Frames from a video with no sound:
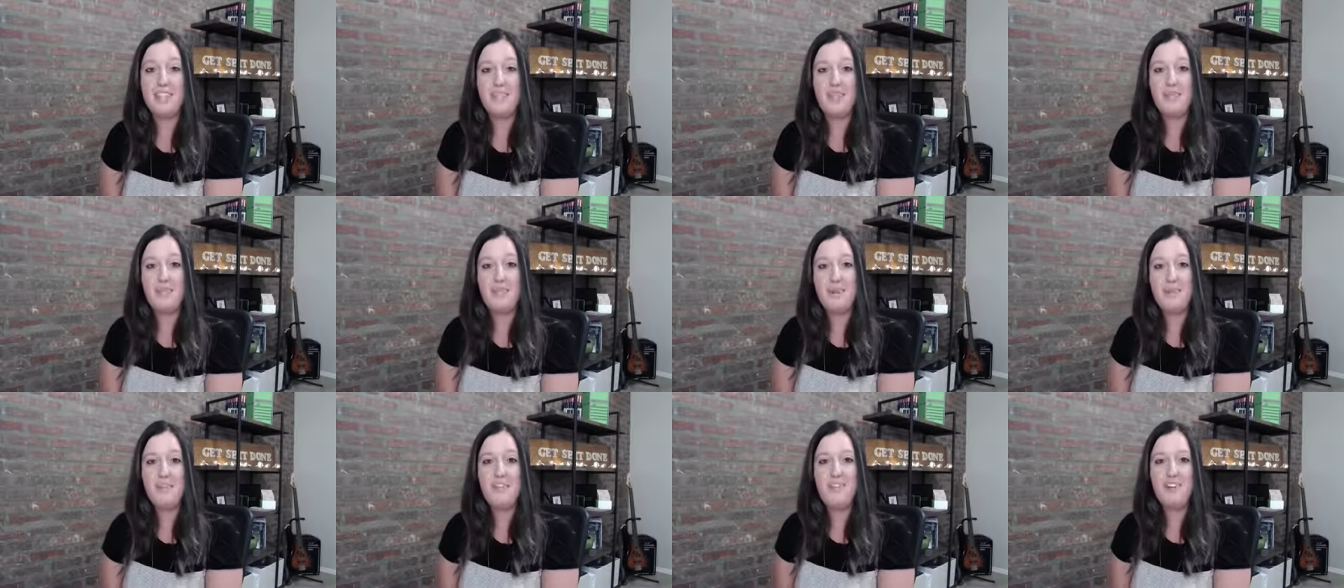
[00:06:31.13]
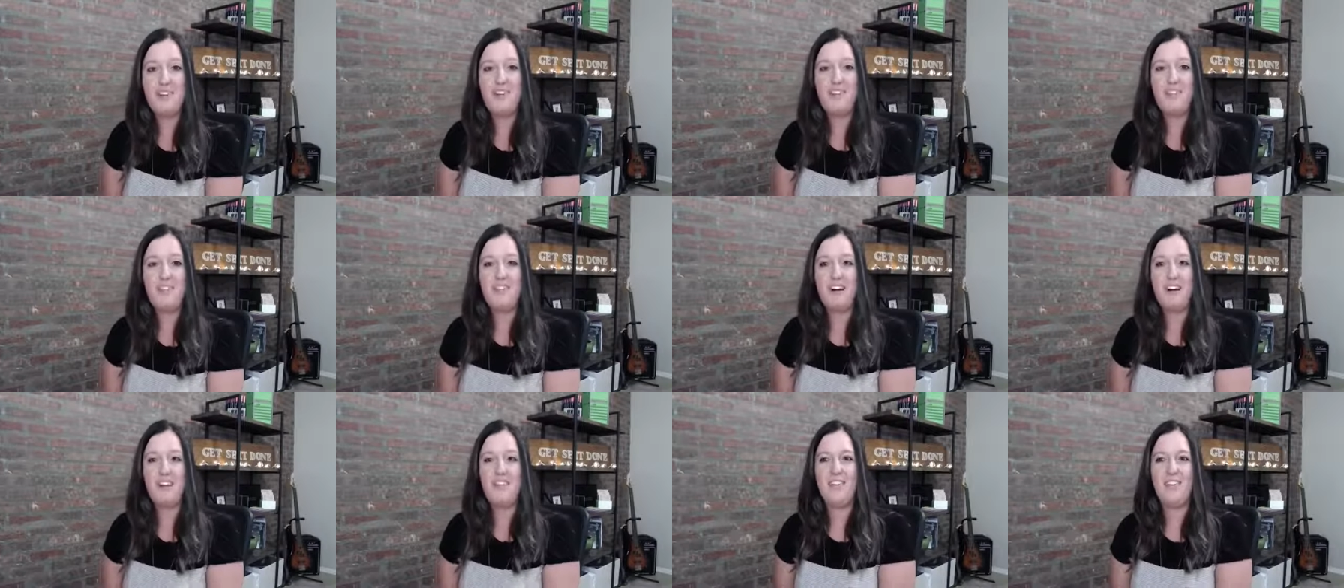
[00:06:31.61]
So let me know
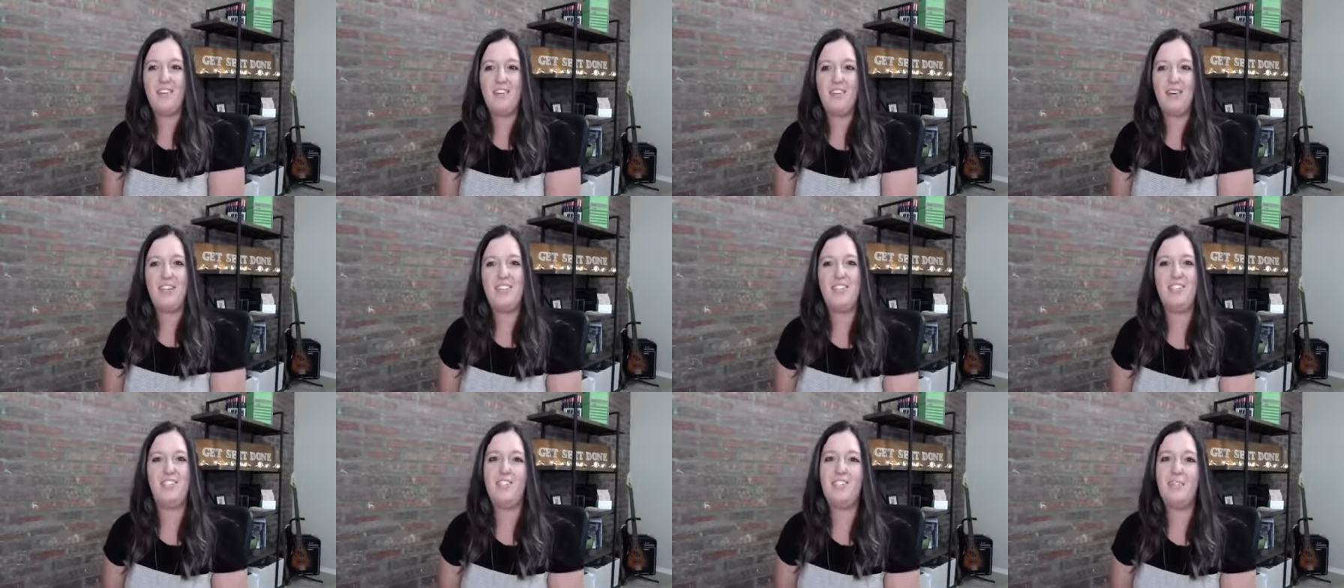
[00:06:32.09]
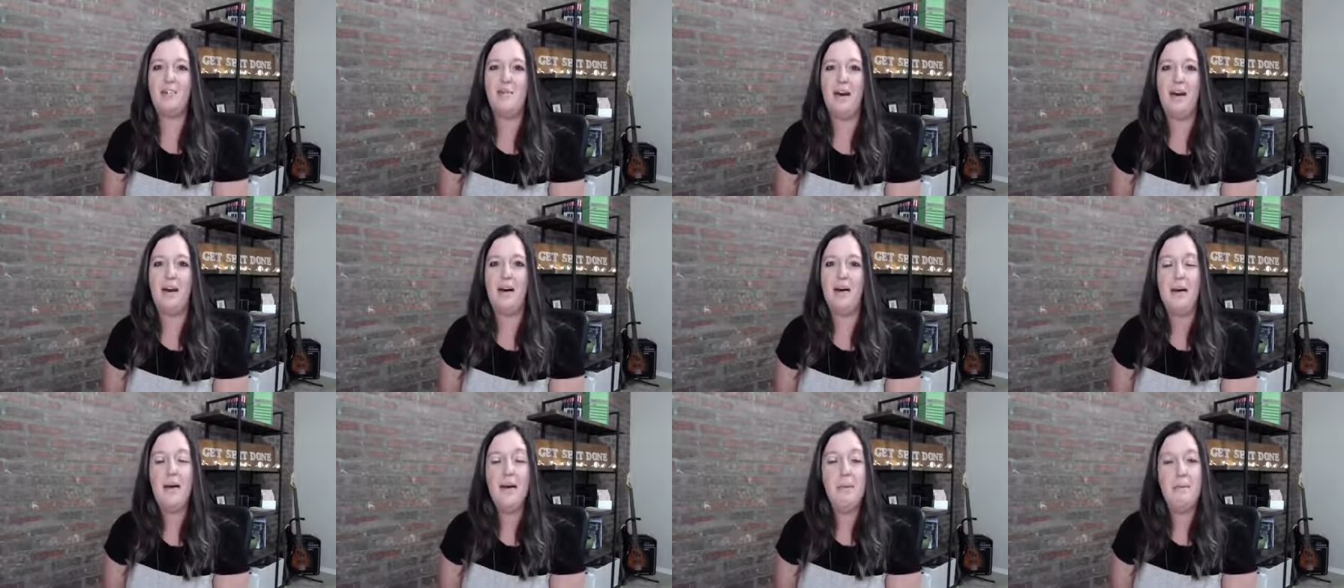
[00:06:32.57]
if you have any questions
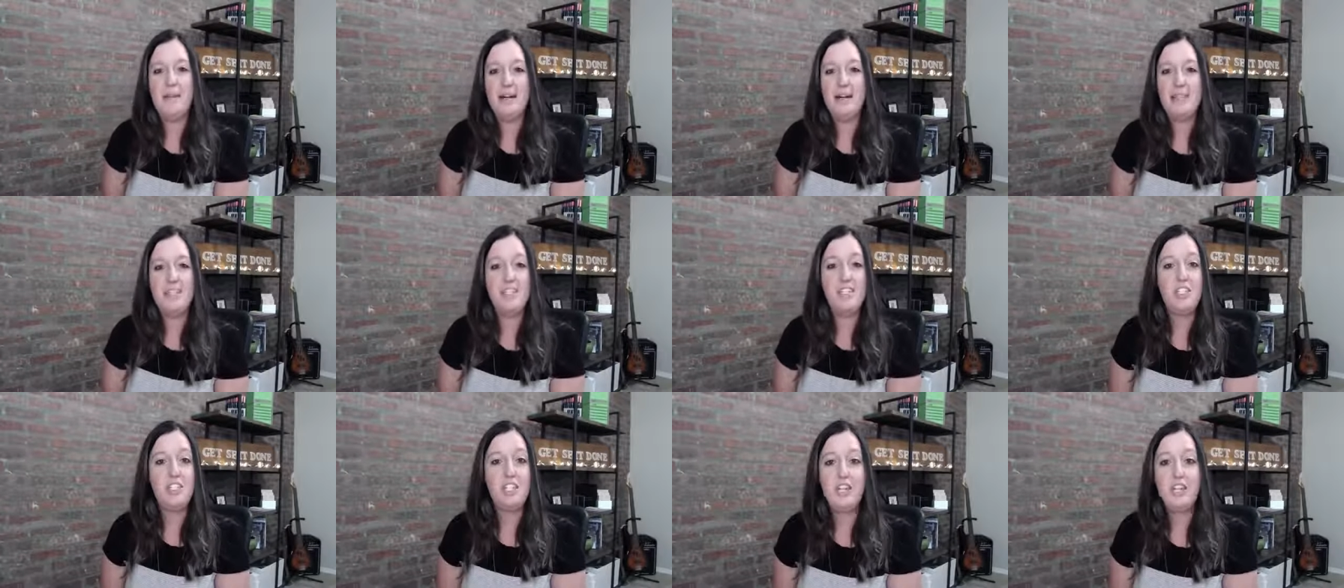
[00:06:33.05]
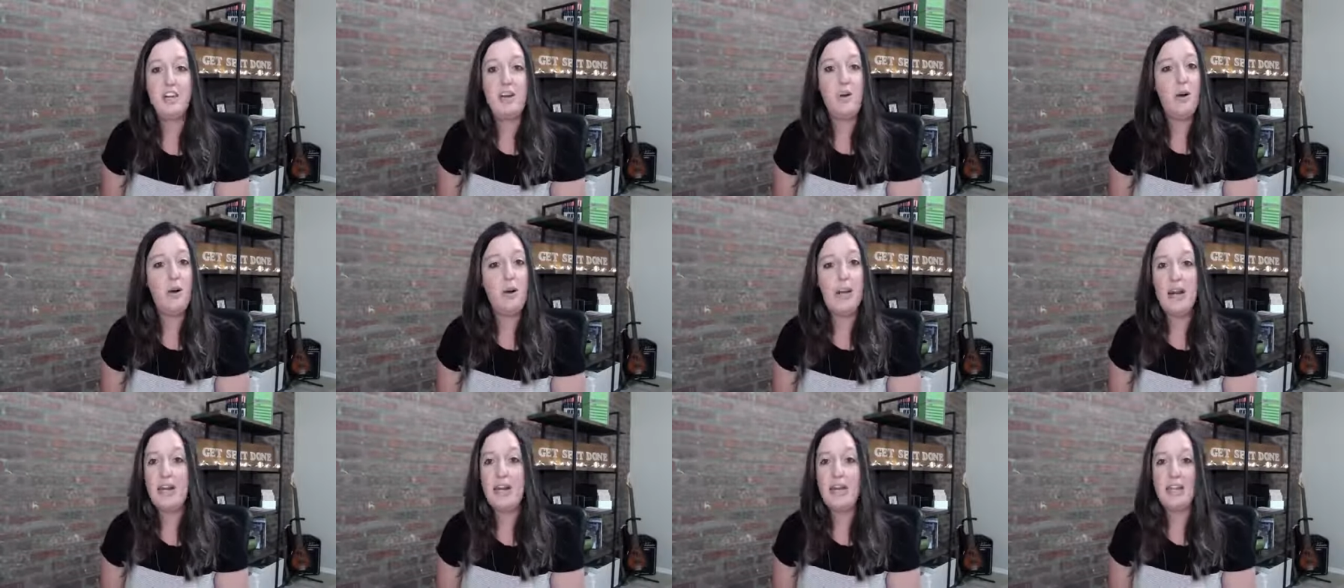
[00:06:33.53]
about messaging
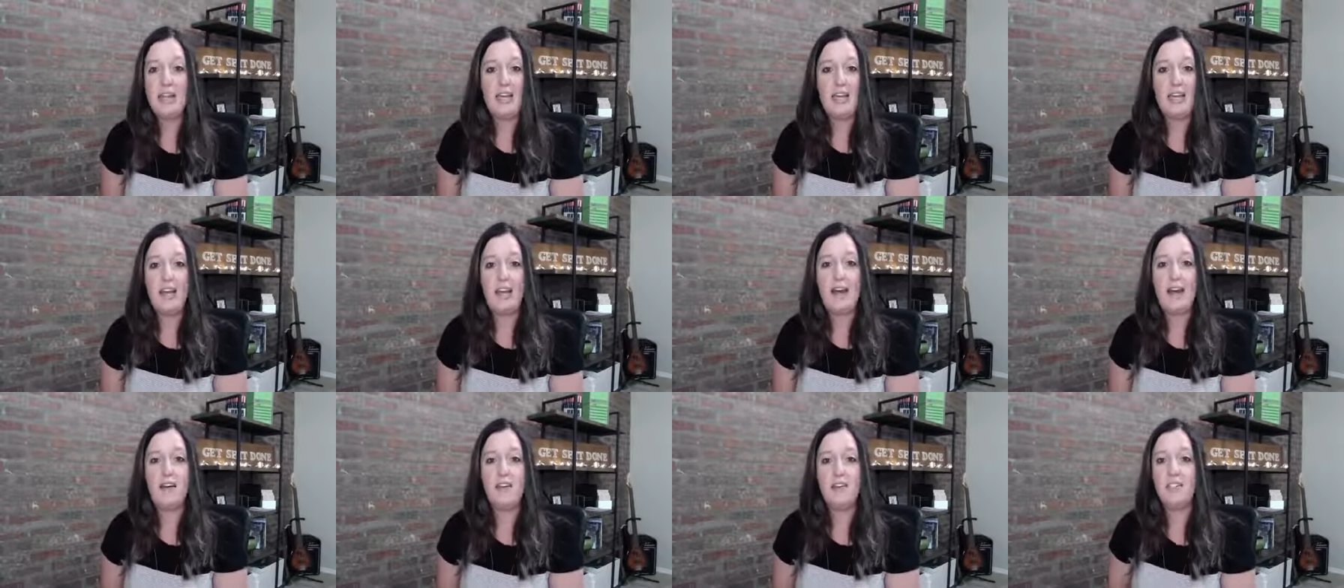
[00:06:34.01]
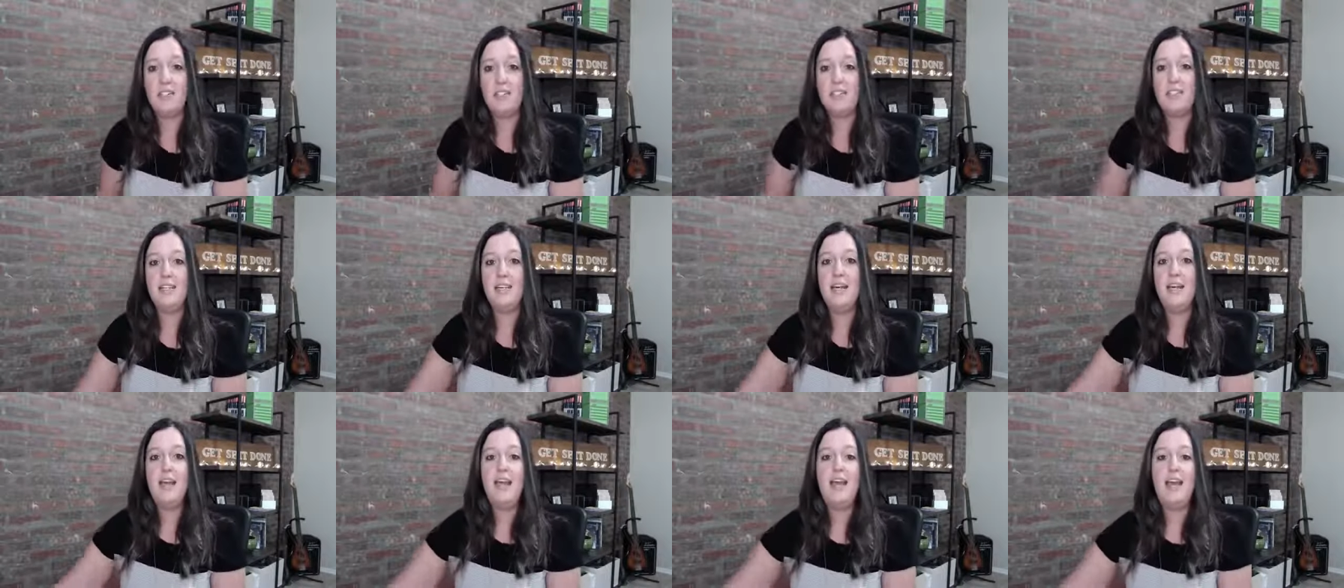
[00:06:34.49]
or anything else.